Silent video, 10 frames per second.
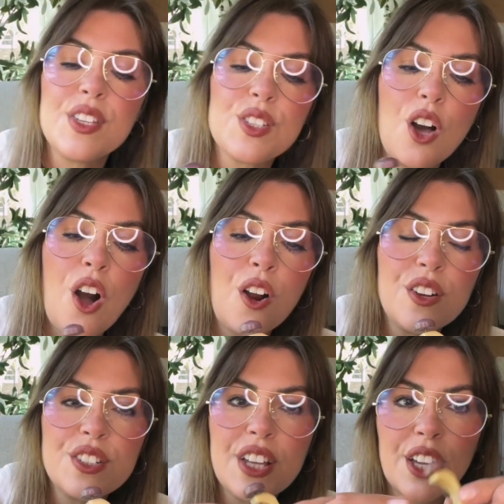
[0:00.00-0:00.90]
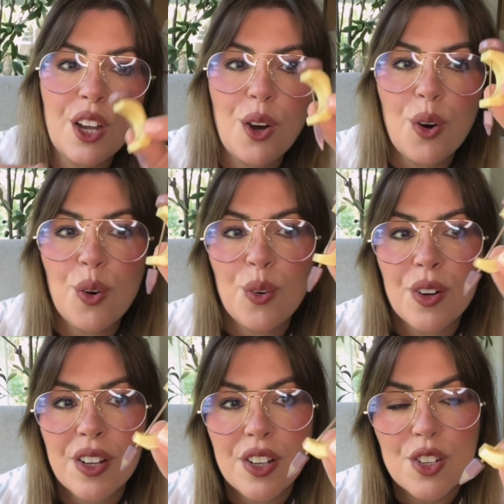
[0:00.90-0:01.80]
this Art
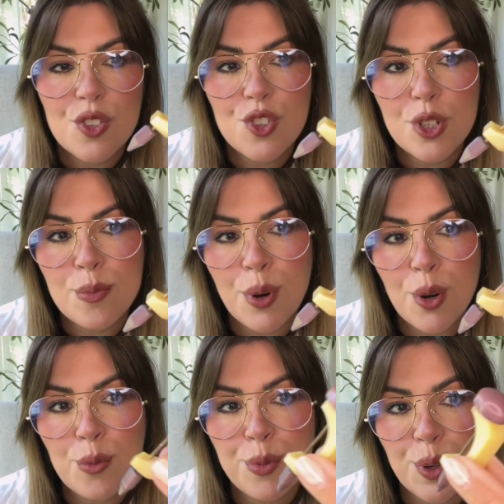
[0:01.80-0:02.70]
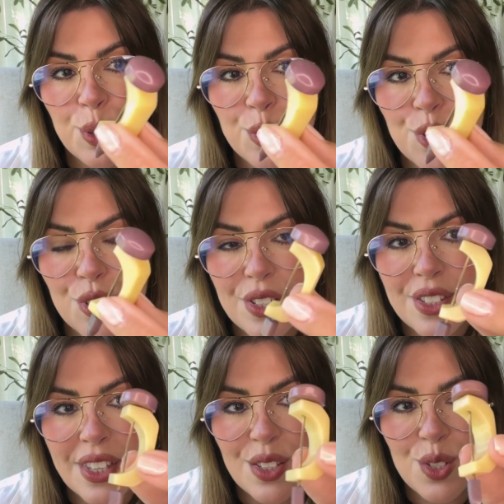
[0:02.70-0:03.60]
Deco jabot brooch.
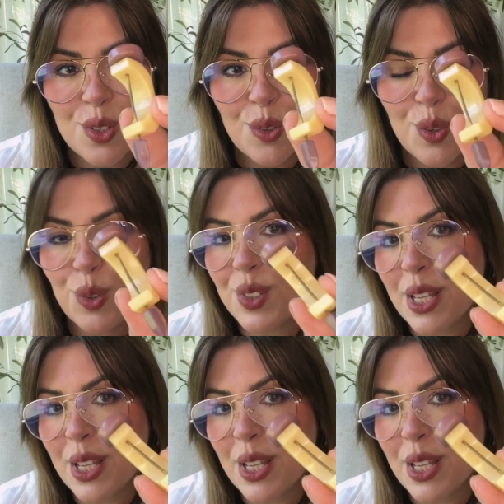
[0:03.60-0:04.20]
Isn't that so cool?